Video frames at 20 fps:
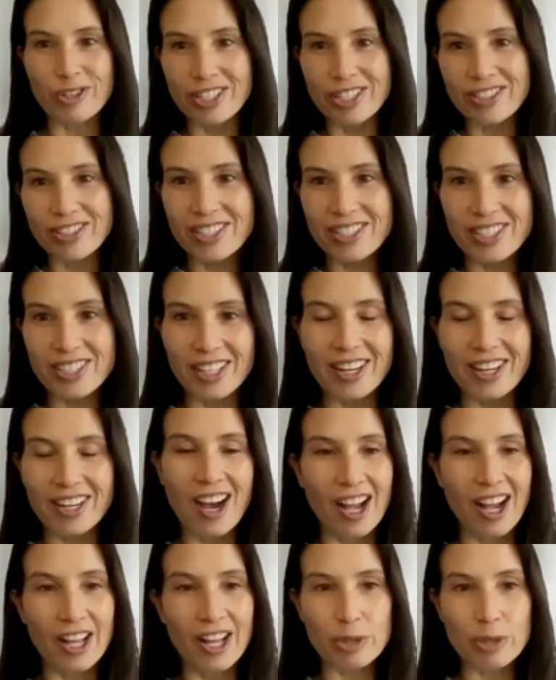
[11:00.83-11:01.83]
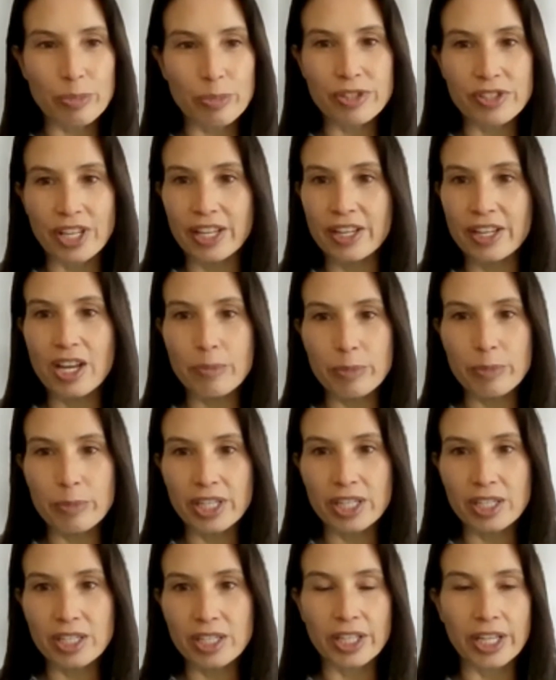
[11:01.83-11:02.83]
you transition 100%
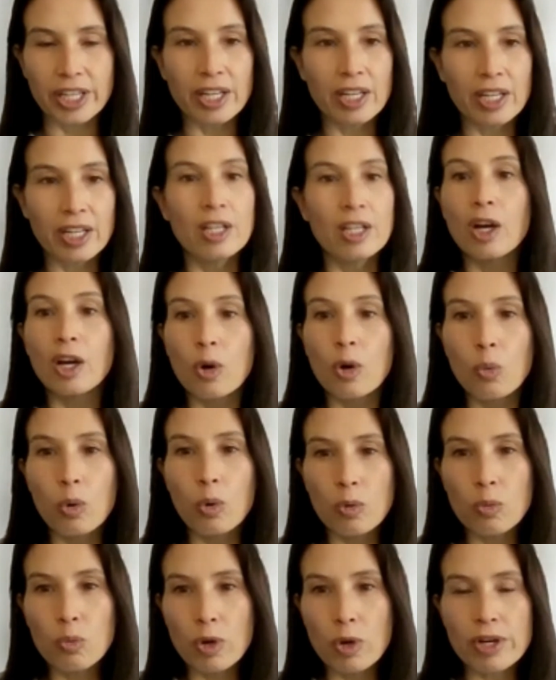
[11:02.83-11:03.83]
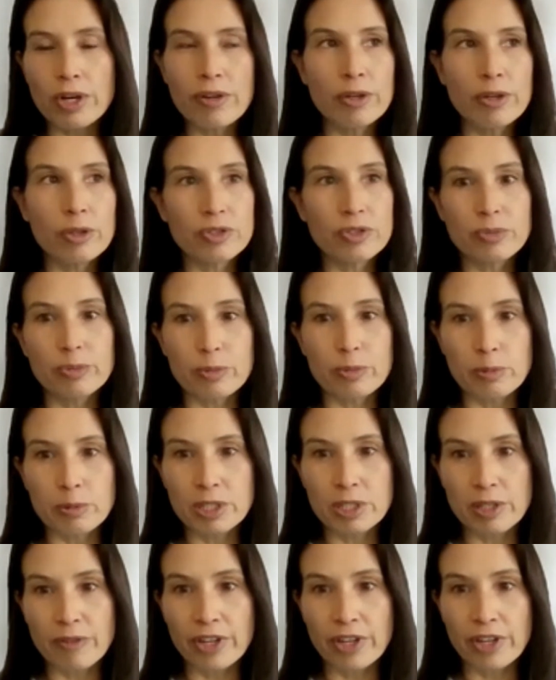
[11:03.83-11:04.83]
immediately. What are those
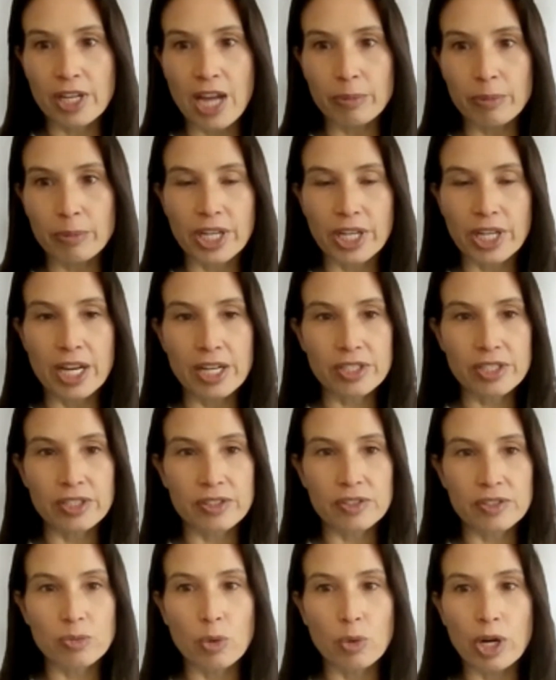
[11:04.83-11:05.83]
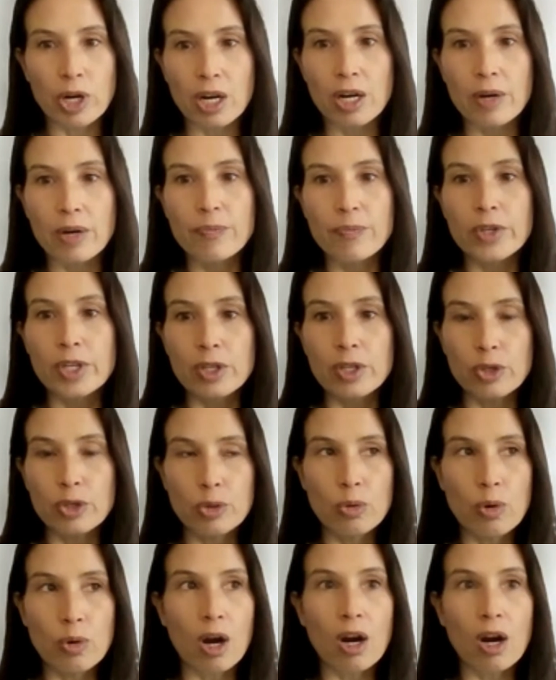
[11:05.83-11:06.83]
specific applications where
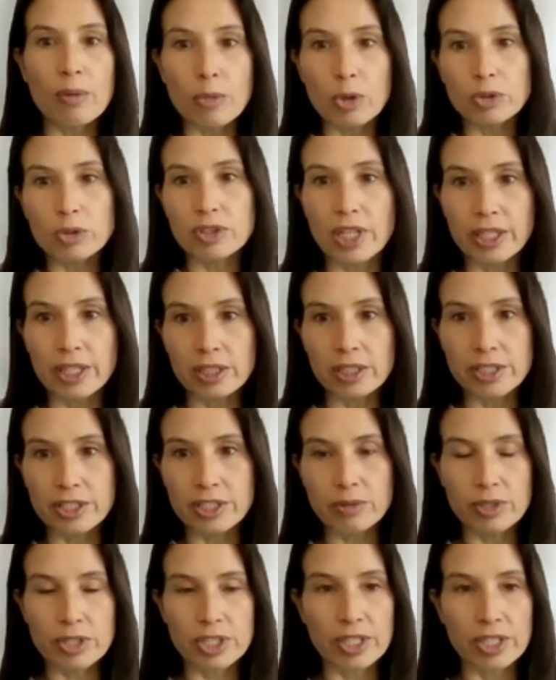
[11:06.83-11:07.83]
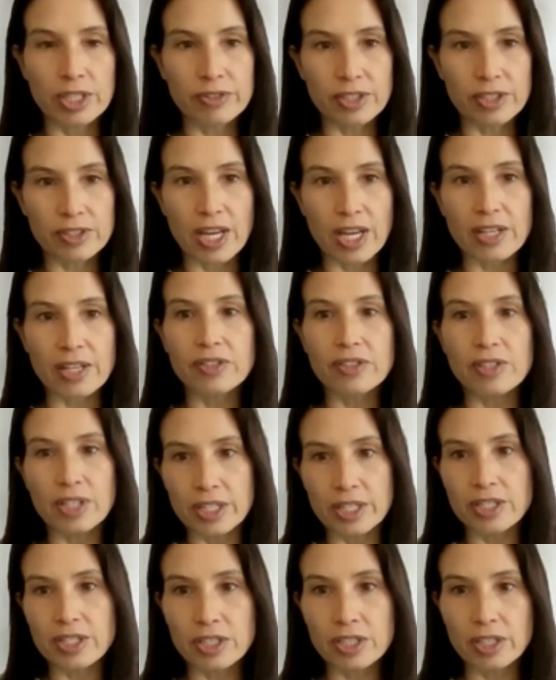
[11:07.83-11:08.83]
you are most likely to achieve
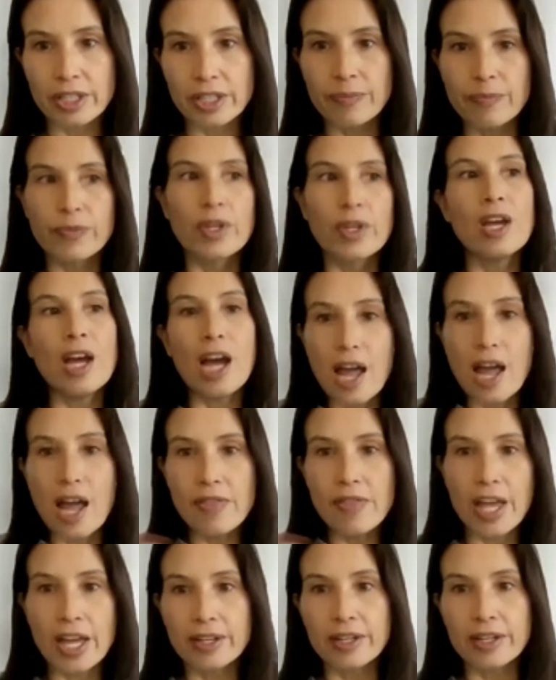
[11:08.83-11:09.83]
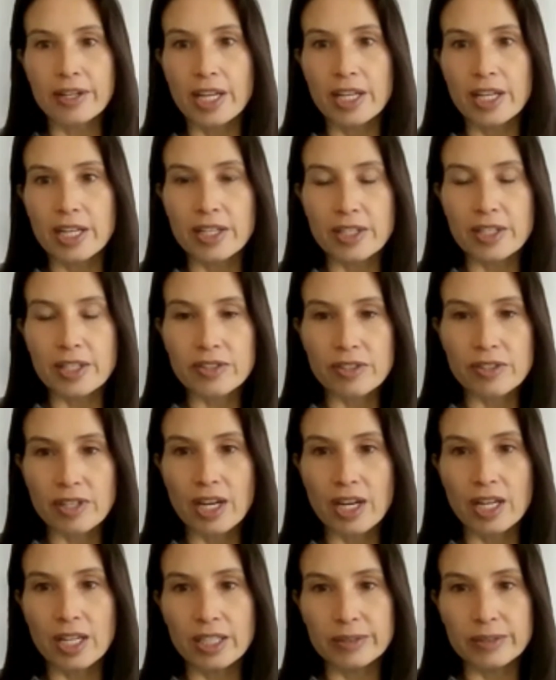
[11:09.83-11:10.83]
success initially? And then it
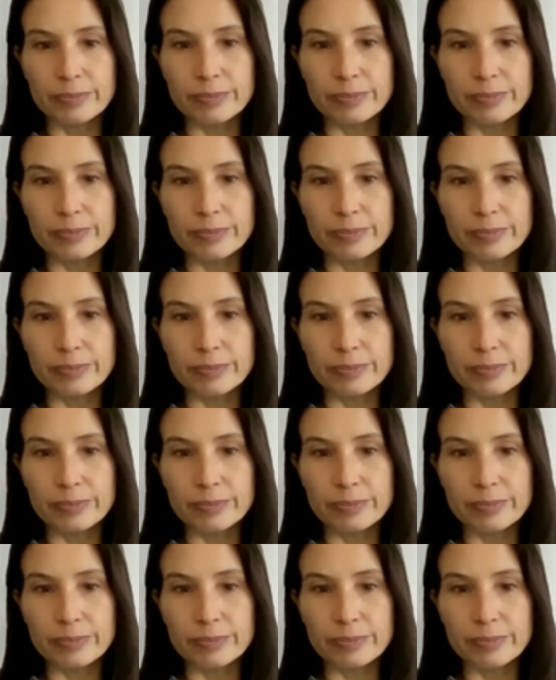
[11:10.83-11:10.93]
is,